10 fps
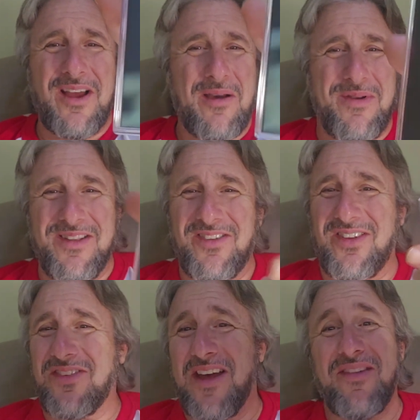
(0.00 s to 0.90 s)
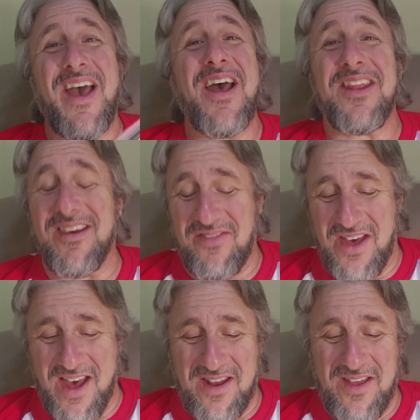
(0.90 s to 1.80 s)
I mean, this doesn't have any of
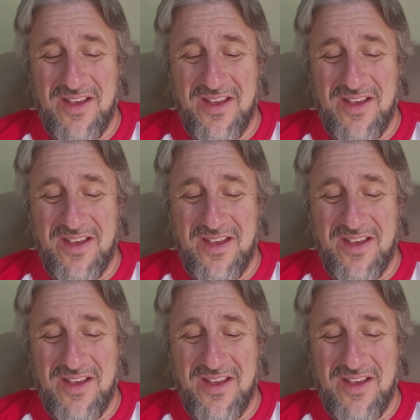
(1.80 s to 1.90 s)
that.